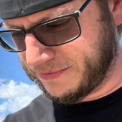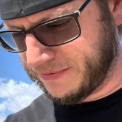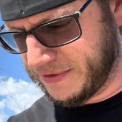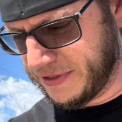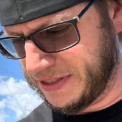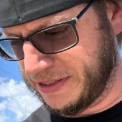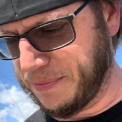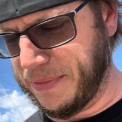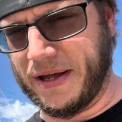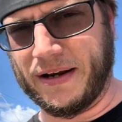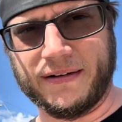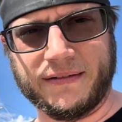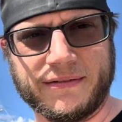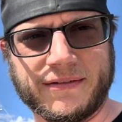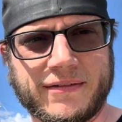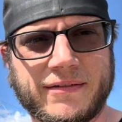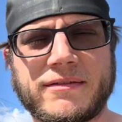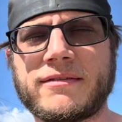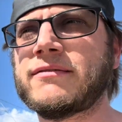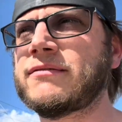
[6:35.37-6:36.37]
it's been
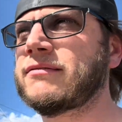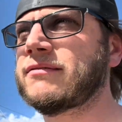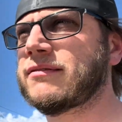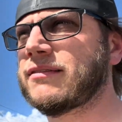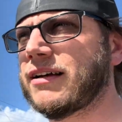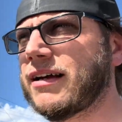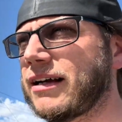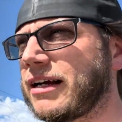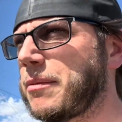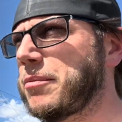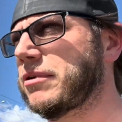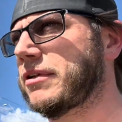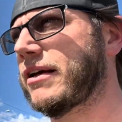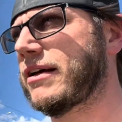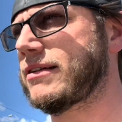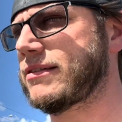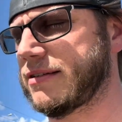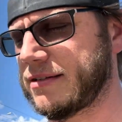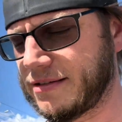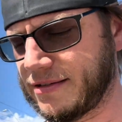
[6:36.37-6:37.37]
a couple
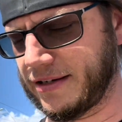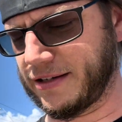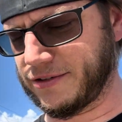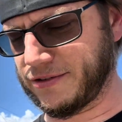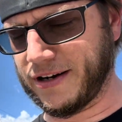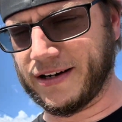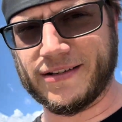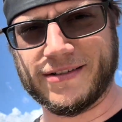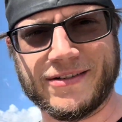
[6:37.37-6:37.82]
days since I tried